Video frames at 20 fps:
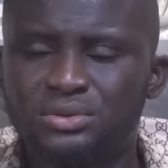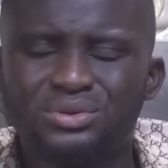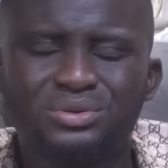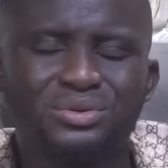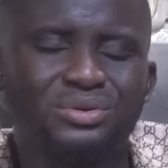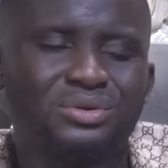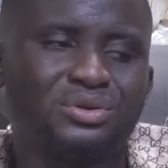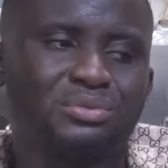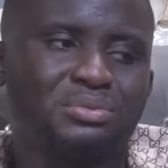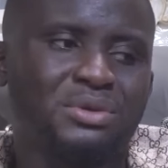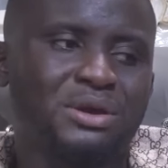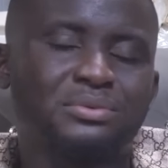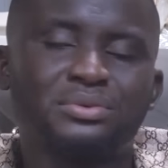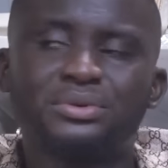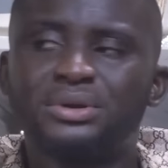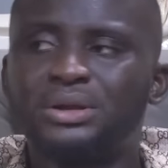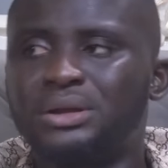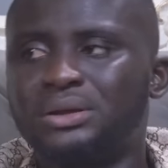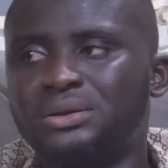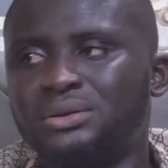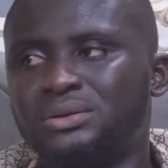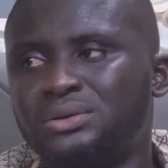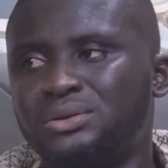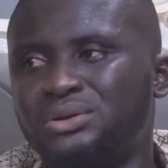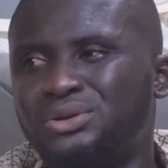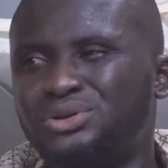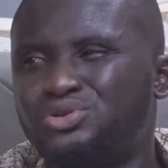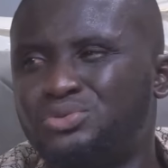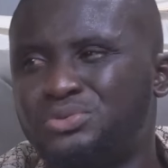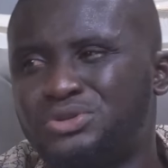No, no, no, my brother.
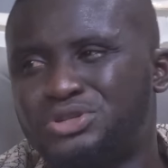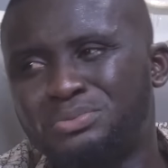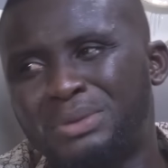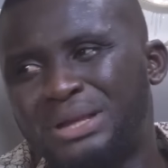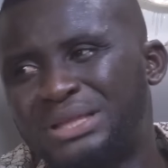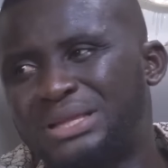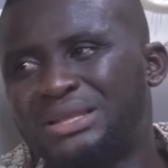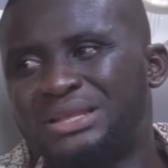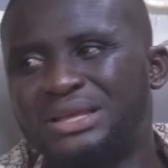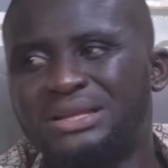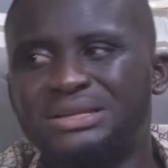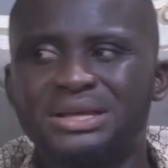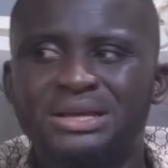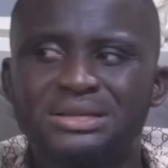You need to be smarter than